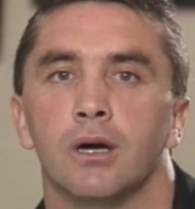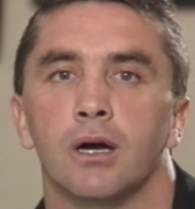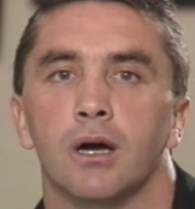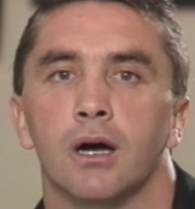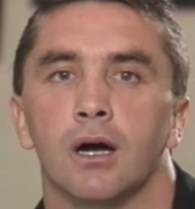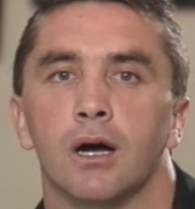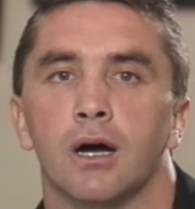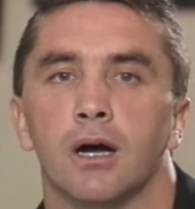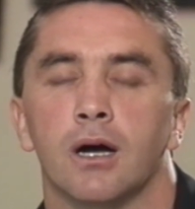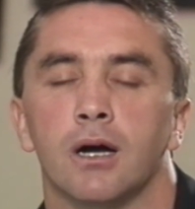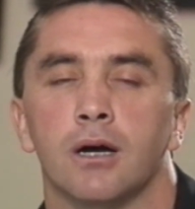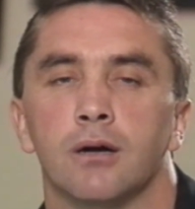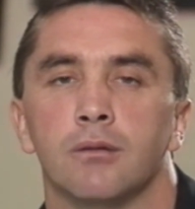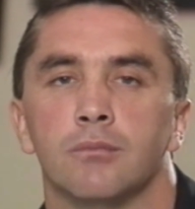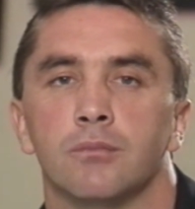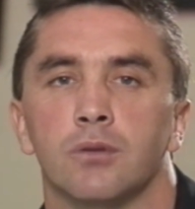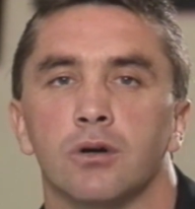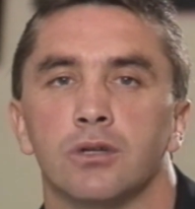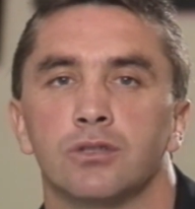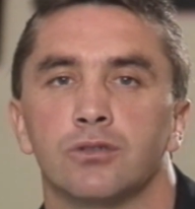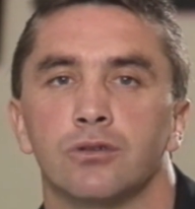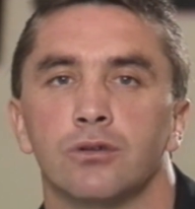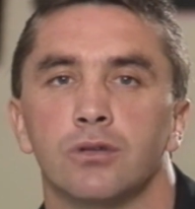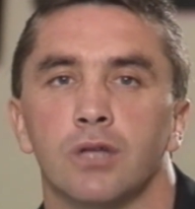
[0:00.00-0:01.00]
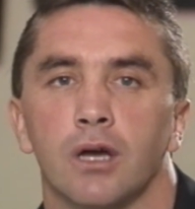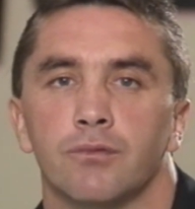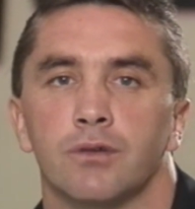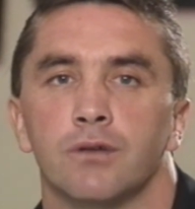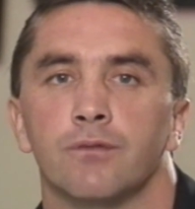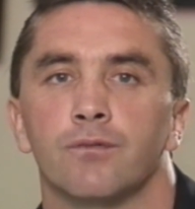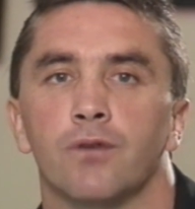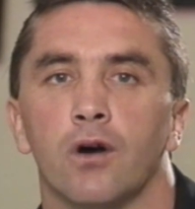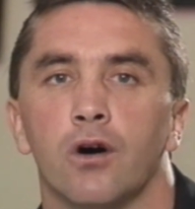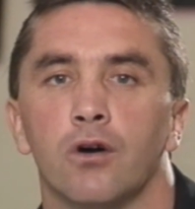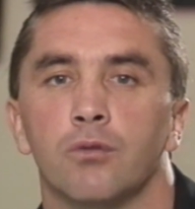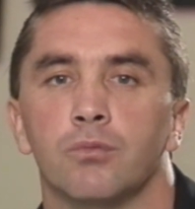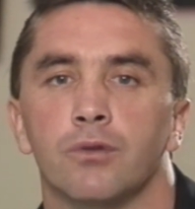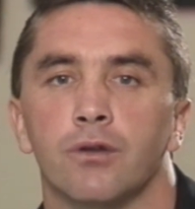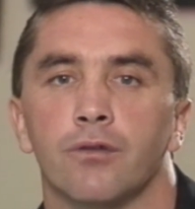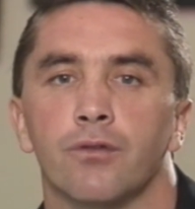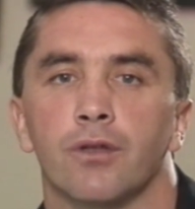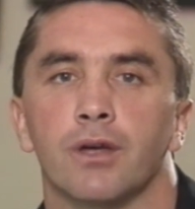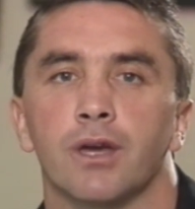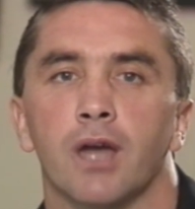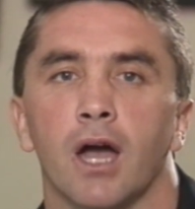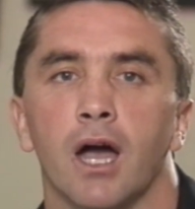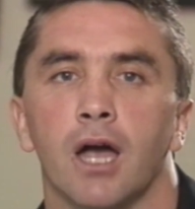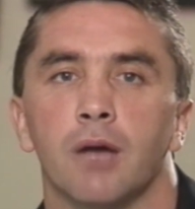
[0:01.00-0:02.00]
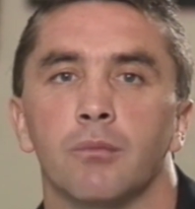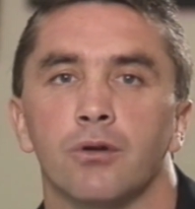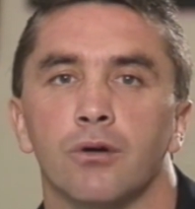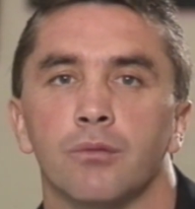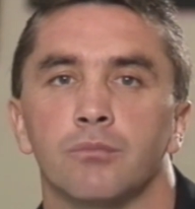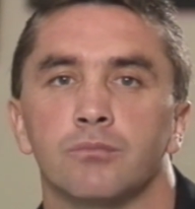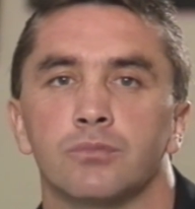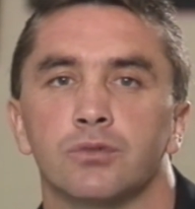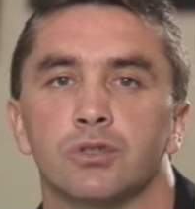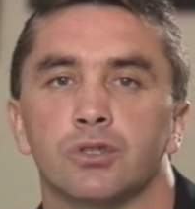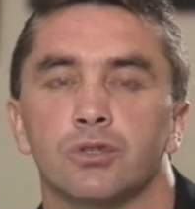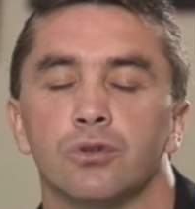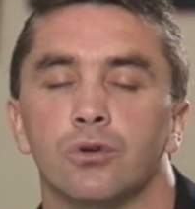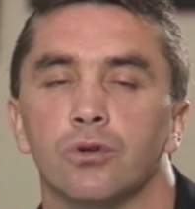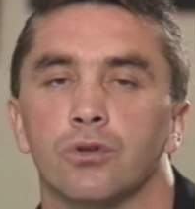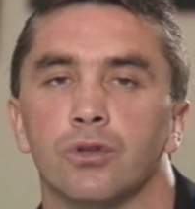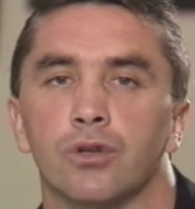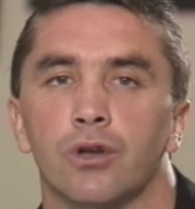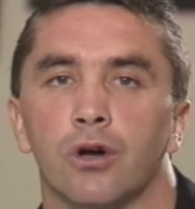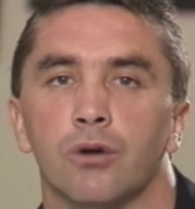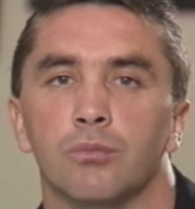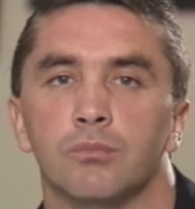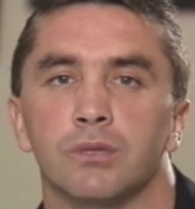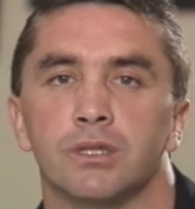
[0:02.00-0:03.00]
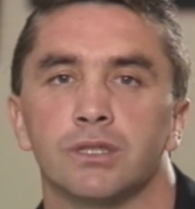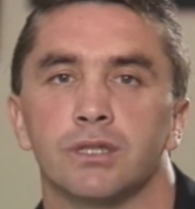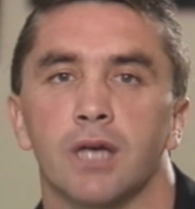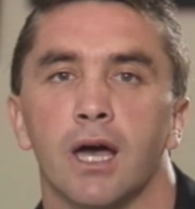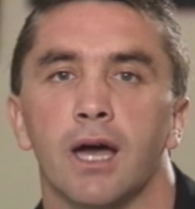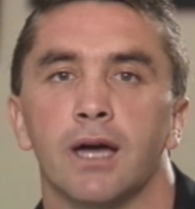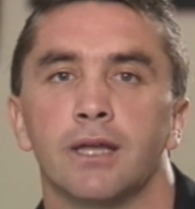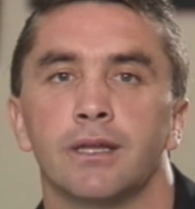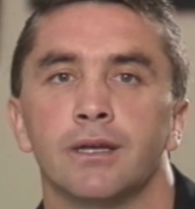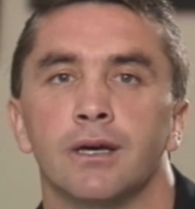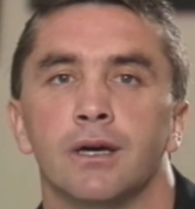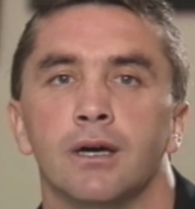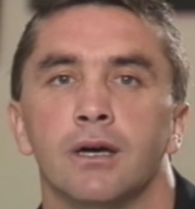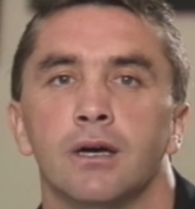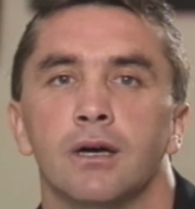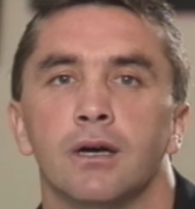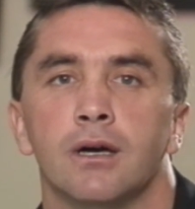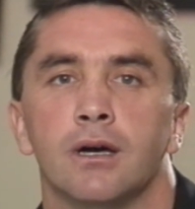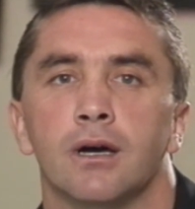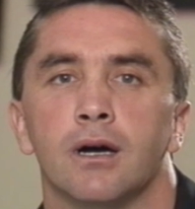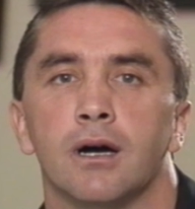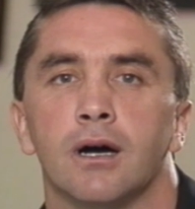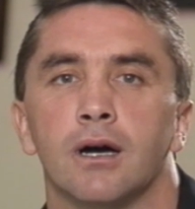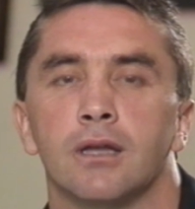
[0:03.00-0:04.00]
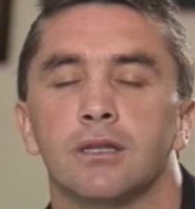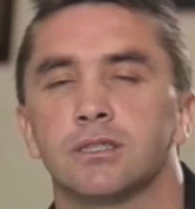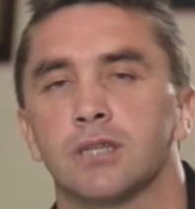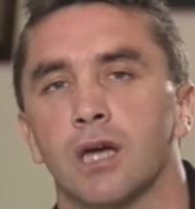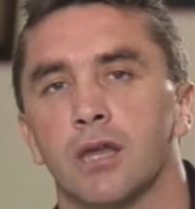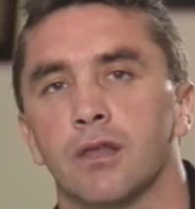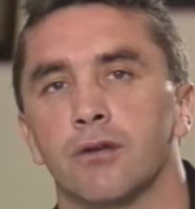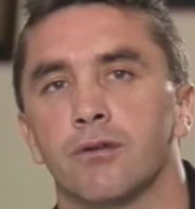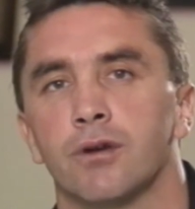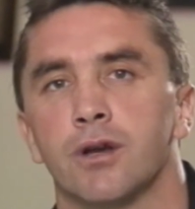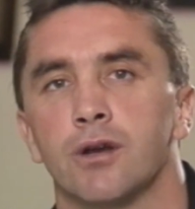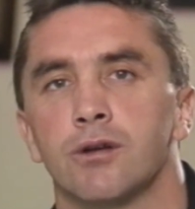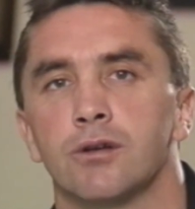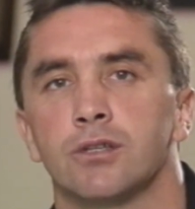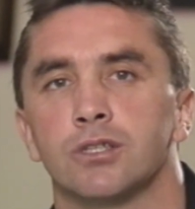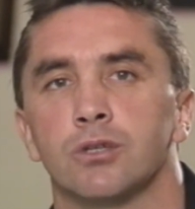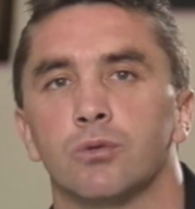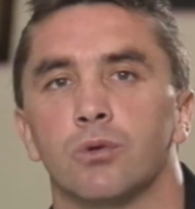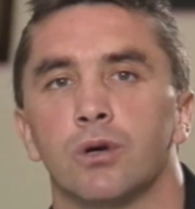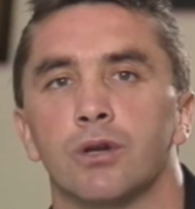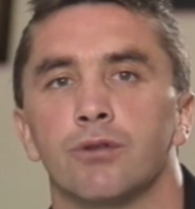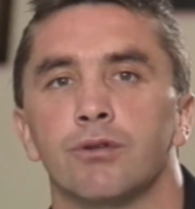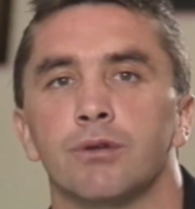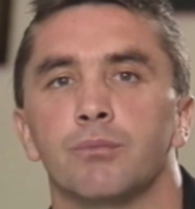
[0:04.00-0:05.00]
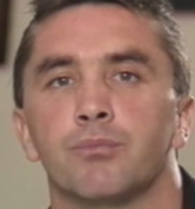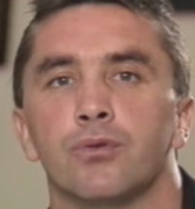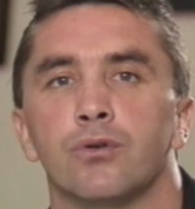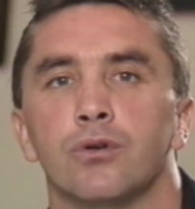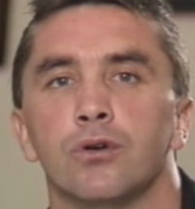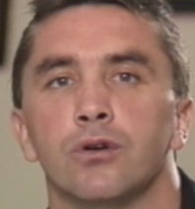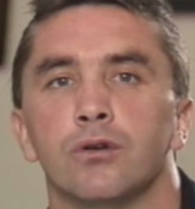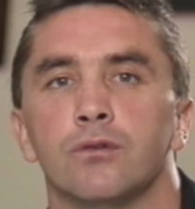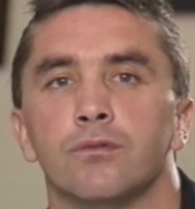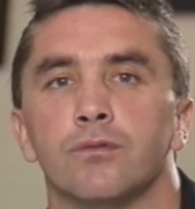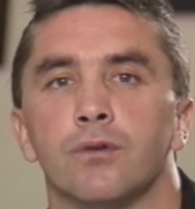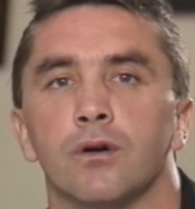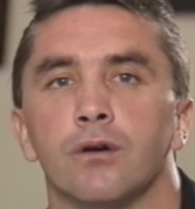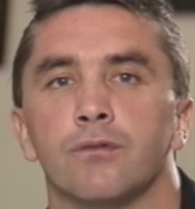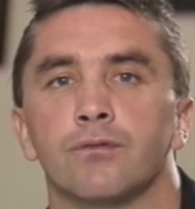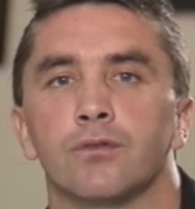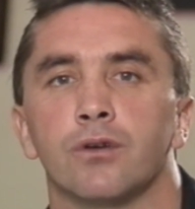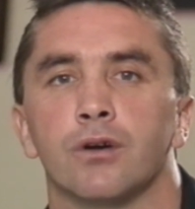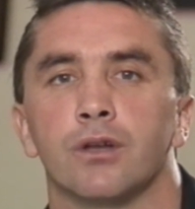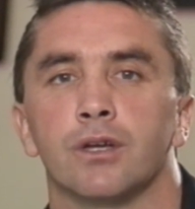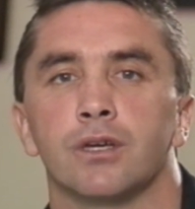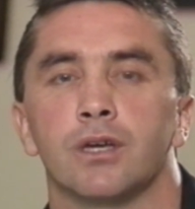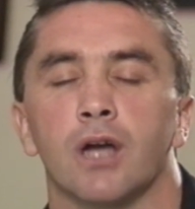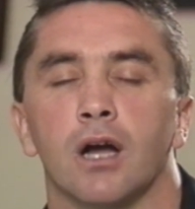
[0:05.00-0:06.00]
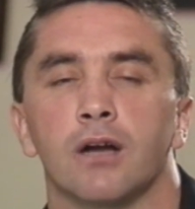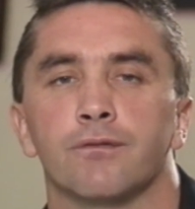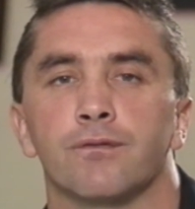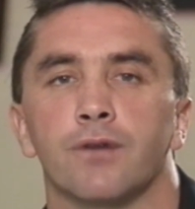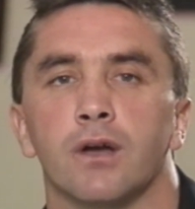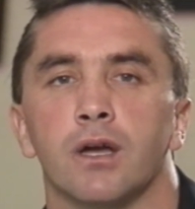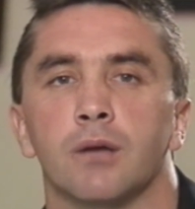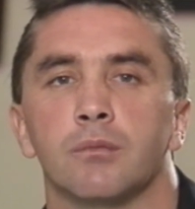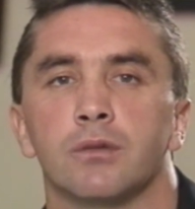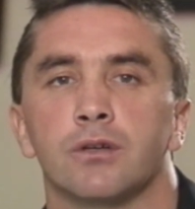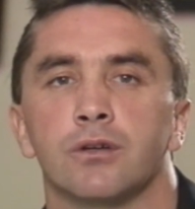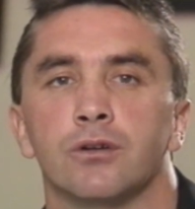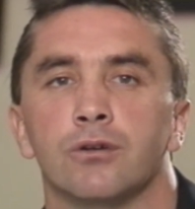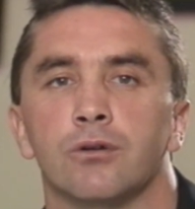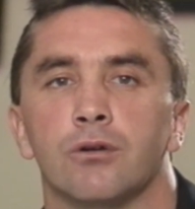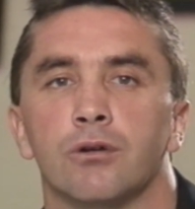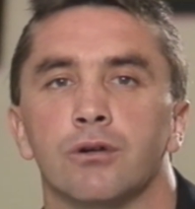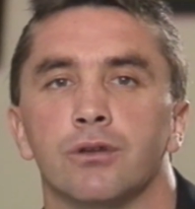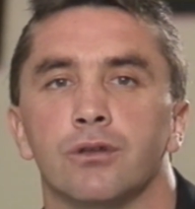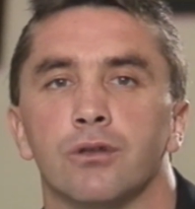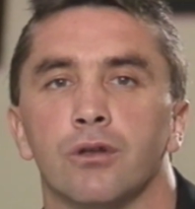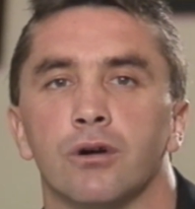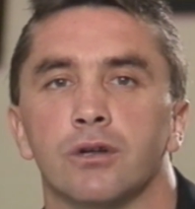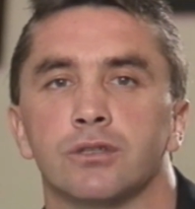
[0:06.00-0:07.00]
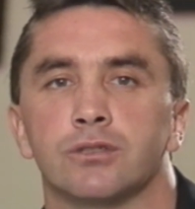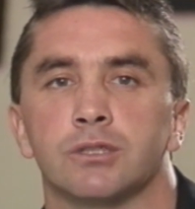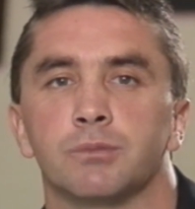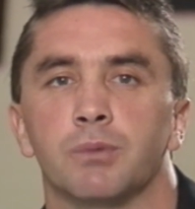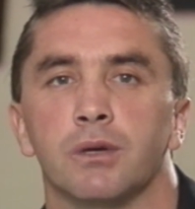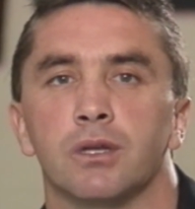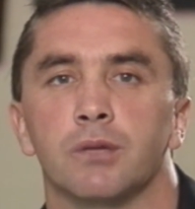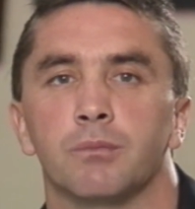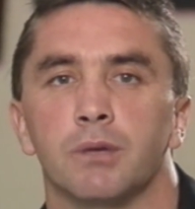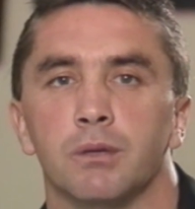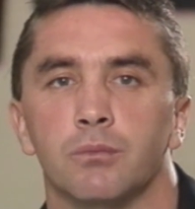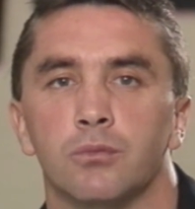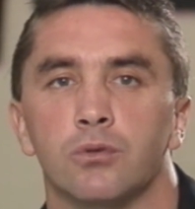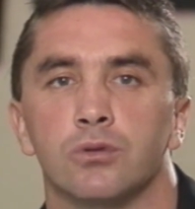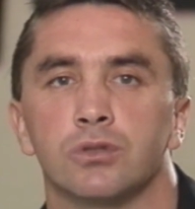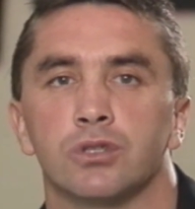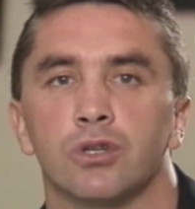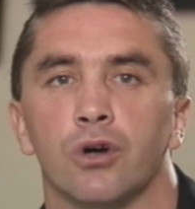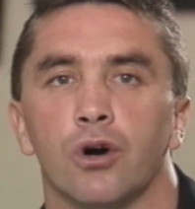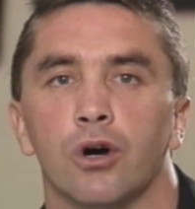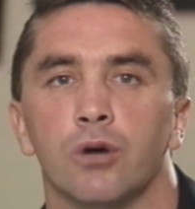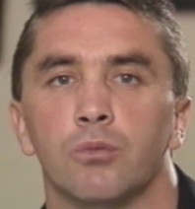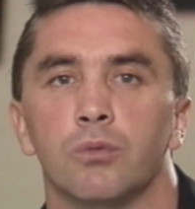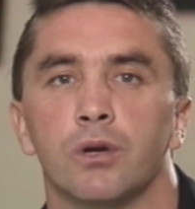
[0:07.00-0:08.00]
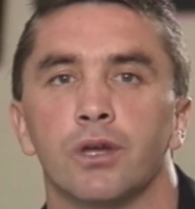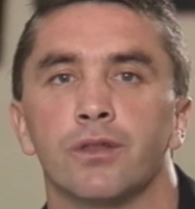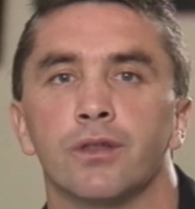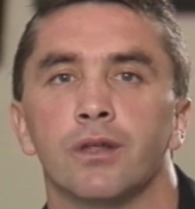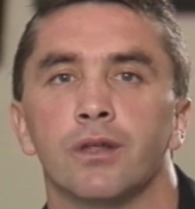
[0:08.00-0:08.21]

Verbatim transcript: Um, I do love the involvement of the game, and I'm sure that I'll miss that. Uh, there's other areas I want to improve. I've got a young family who I'd like to spend a bit more time with.